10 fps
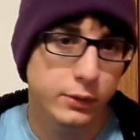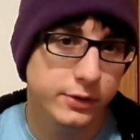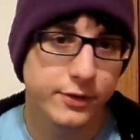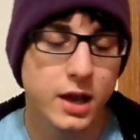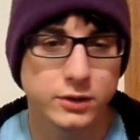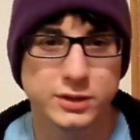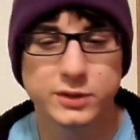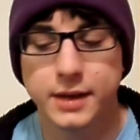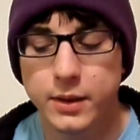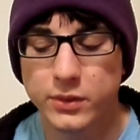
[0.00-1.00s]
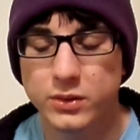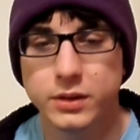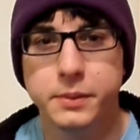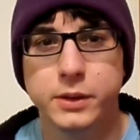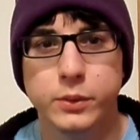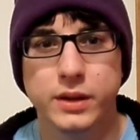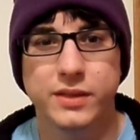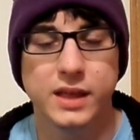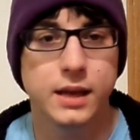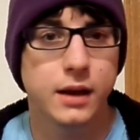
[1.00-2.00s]
it's Vio. So today we're going to be
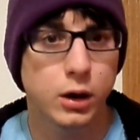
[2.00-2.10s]
doing the